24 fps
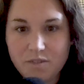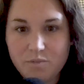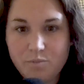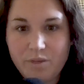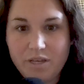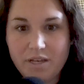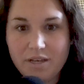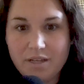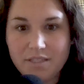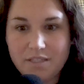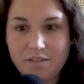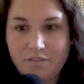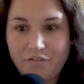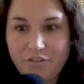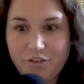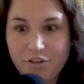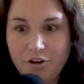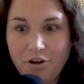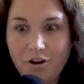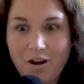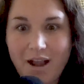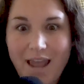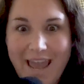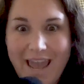Because if you're
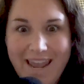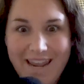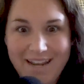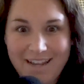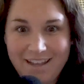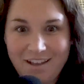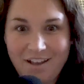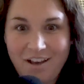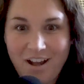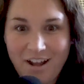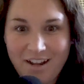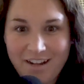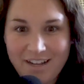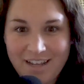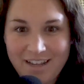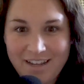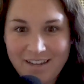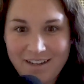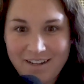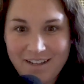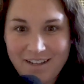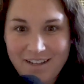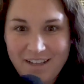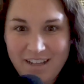hating on it
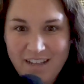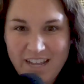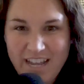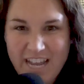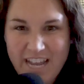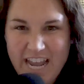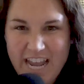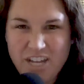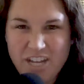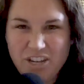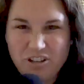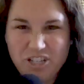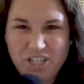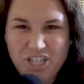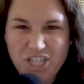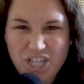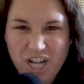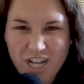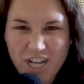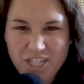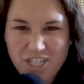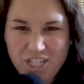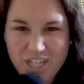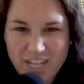and you're
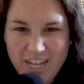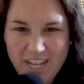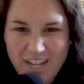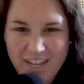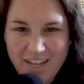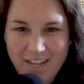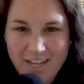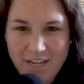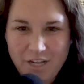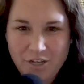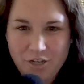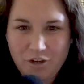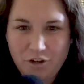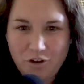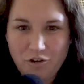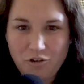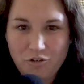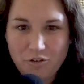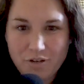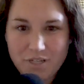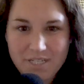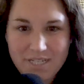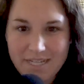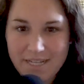judging it and you're
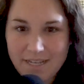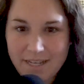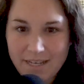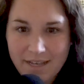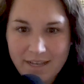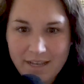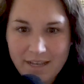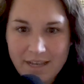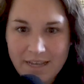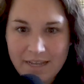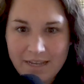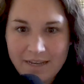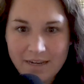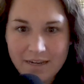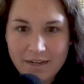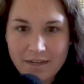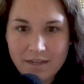critiquing it,